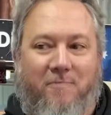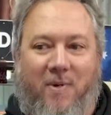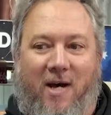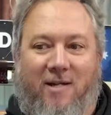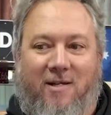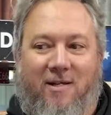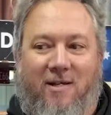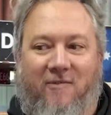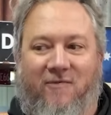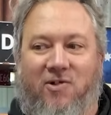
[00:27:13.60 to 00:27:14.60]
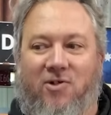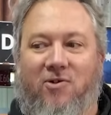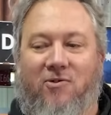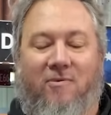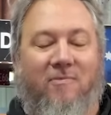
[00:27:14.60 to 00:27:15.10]
but if you
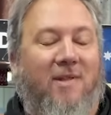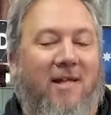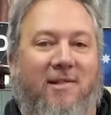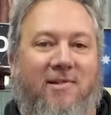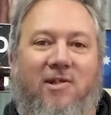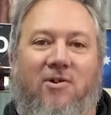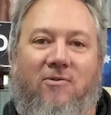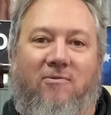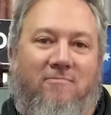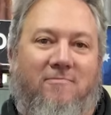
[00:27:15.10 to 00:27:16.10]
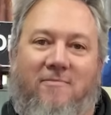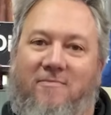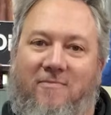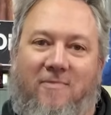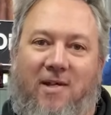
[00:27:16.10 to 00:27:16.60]
do, that's a skill
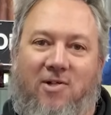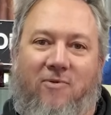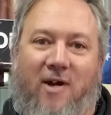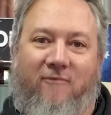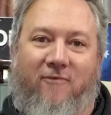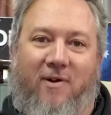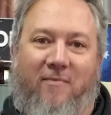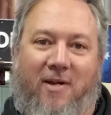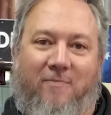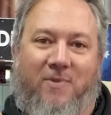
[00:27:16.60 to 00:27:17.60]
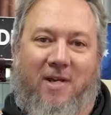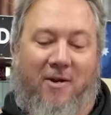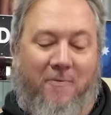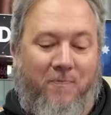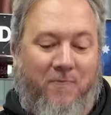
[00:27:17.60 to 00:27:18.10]
that you'll have forever. So